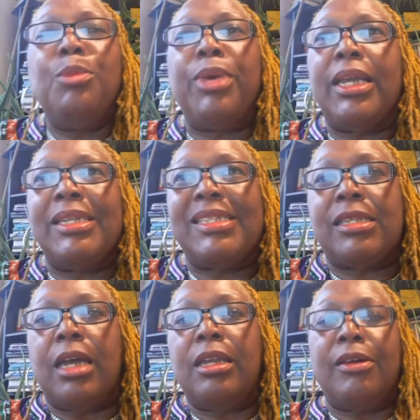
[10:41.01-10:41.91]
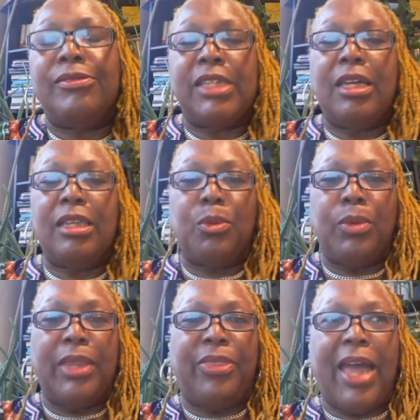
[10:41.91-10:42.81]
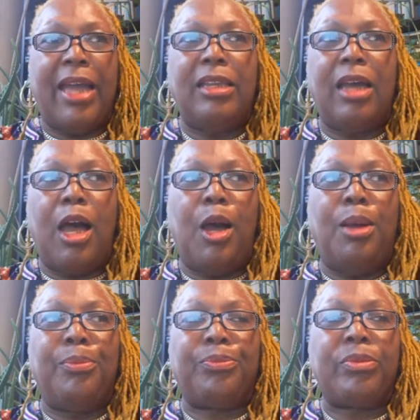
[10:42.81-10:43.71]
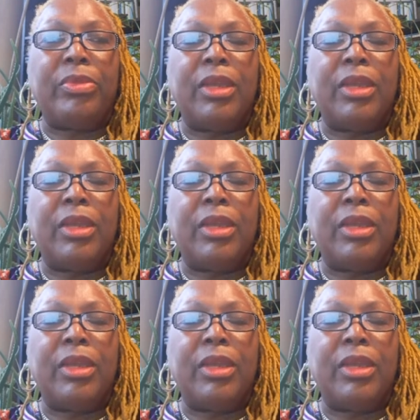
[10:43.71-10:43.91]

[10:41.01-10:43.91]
But instead of dealing with that um,